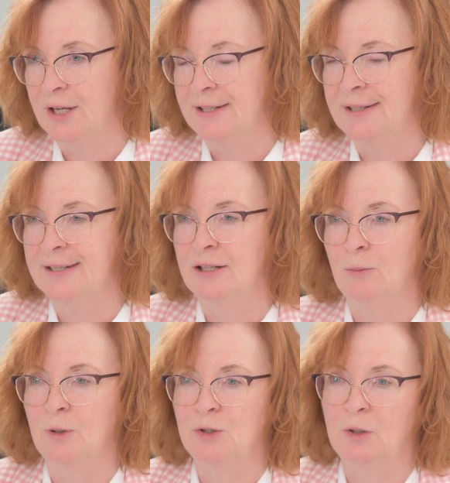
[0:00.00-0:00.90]
license in
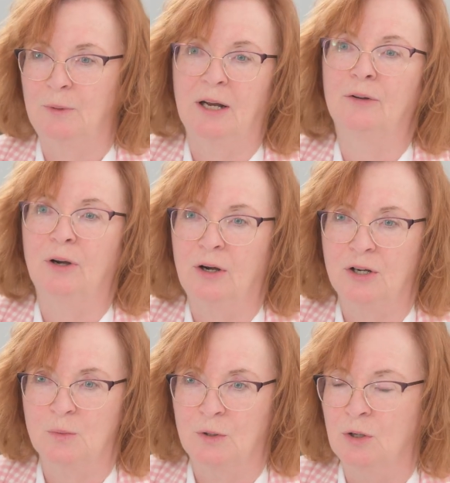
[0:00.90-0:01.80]
New Brunswick, but other
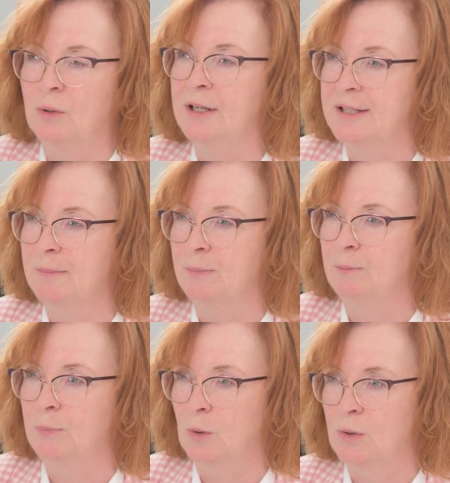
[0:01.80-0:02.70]
areas would know it as a
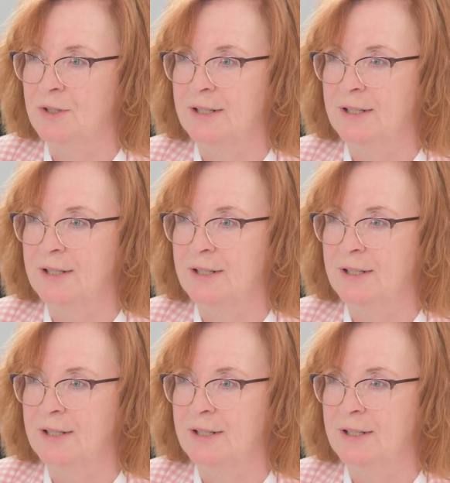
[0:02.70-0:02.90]
broker's